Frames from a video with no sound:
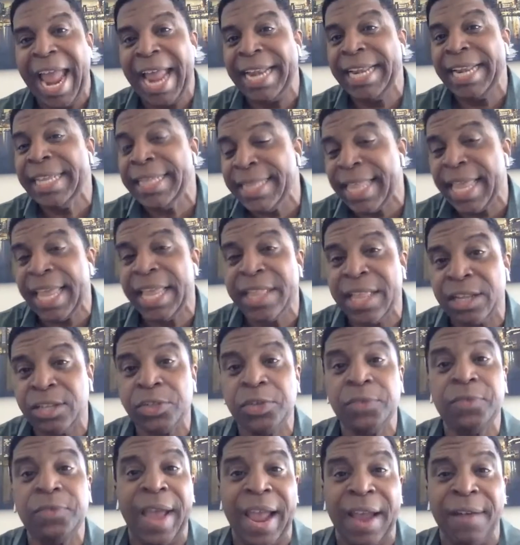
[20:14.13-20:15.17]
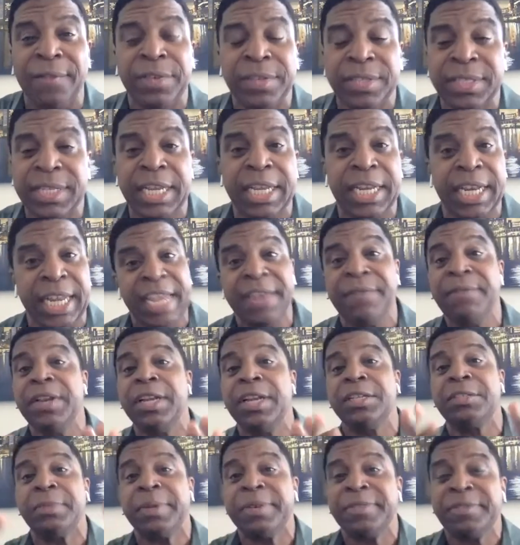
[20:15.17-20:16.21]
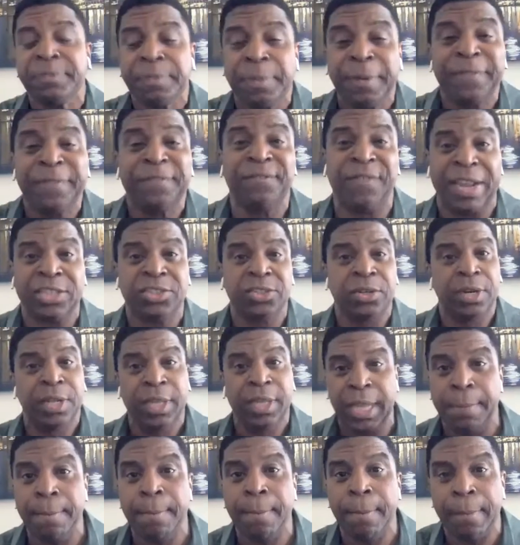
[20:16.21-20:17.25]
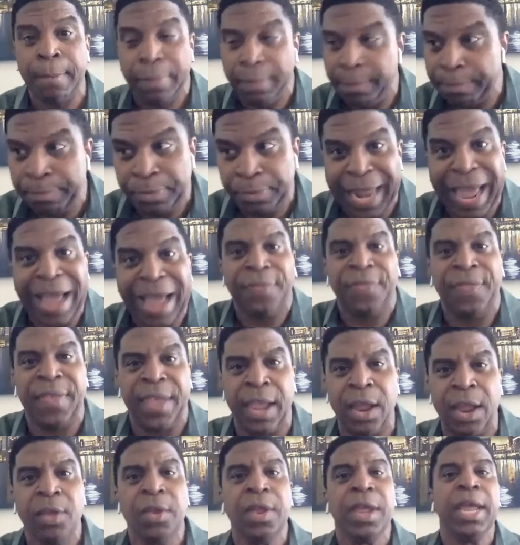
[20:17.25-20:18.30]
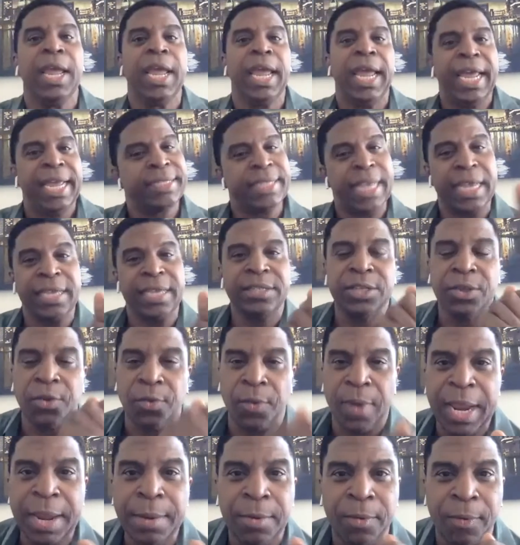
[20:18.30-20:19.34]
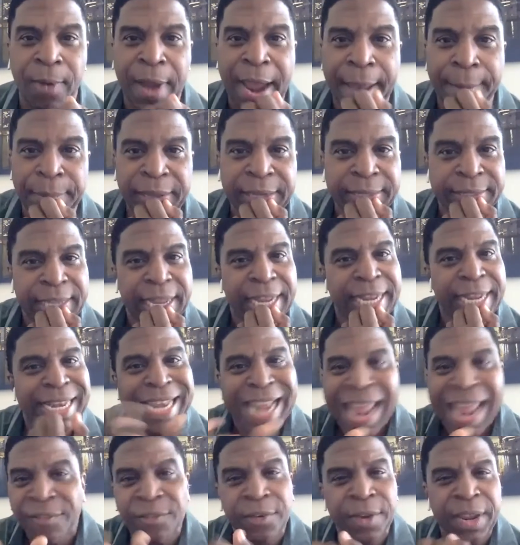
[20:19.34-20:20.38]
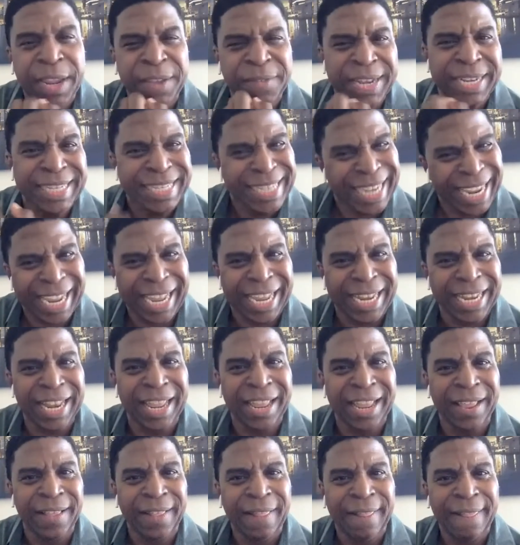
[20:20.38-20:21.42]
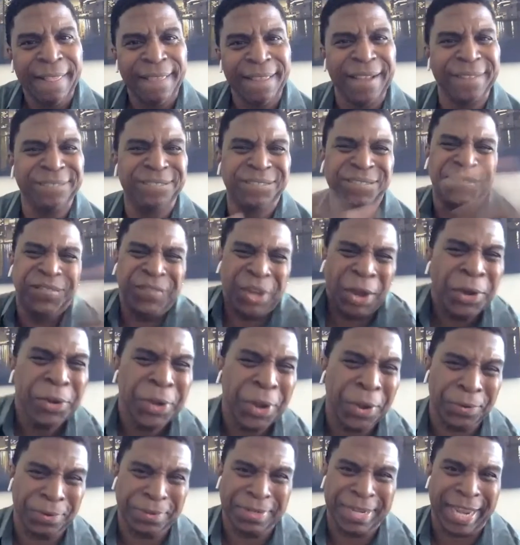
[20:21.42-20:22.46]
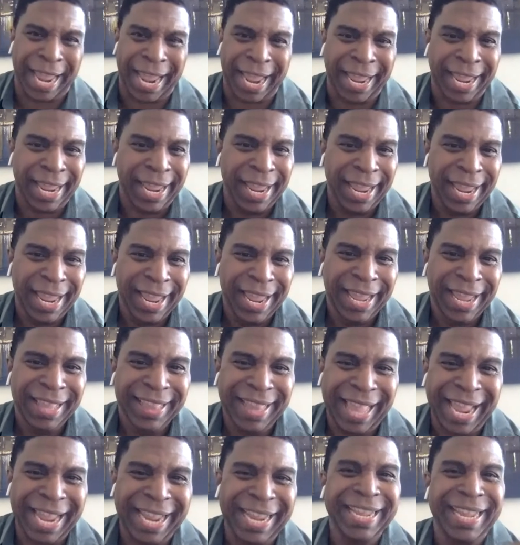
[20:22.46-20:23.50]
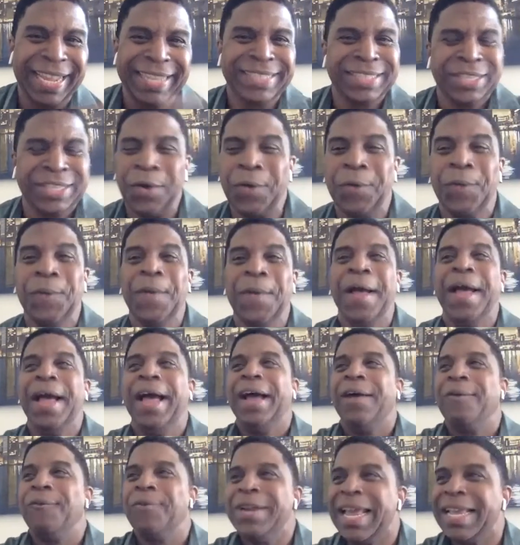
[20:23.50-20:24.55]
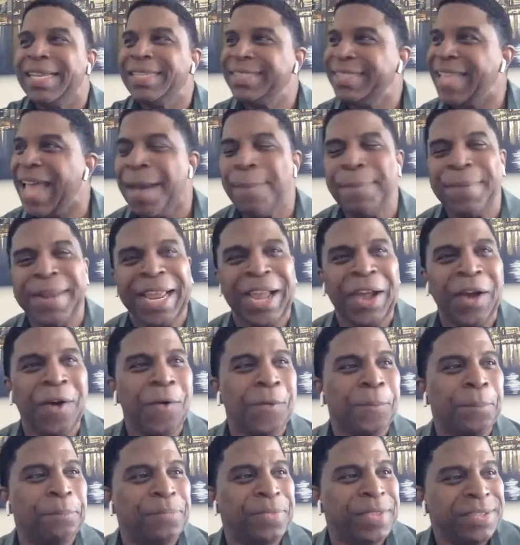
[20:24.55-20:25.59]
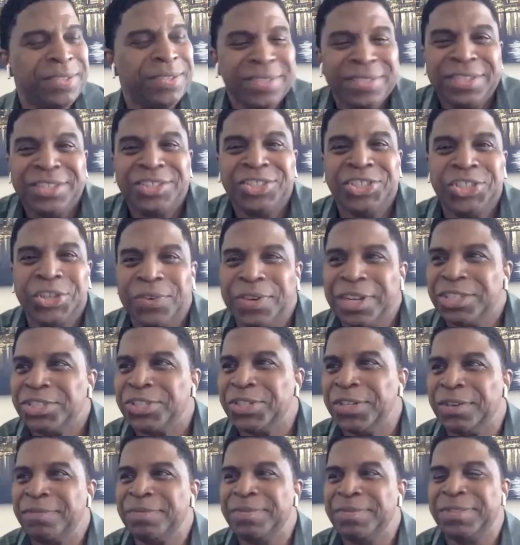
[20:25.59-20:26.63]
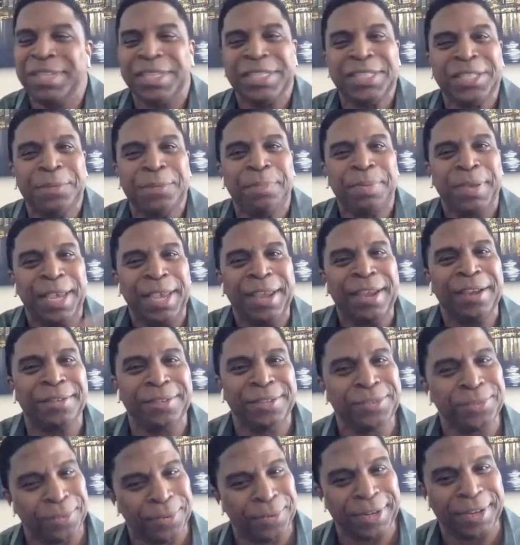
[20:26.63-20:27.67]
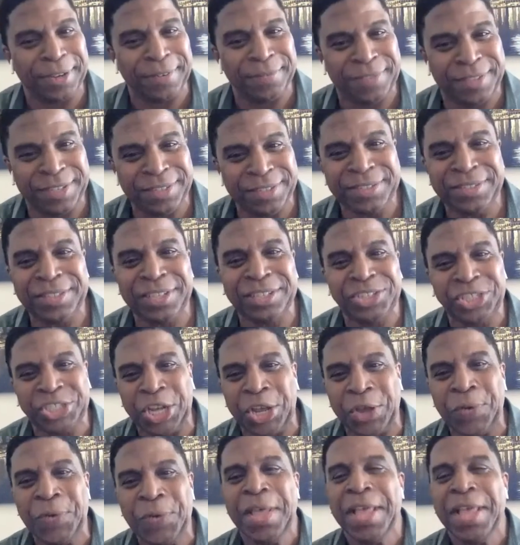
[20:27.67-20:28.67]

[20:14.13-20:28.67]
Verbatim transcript: Anything that you've ever seen, even if it's professionally put out there, is a screen grab because they never even did a photo day. Like, and so when I stop and I go, this is a show that should have disappeared, sort of. This is a show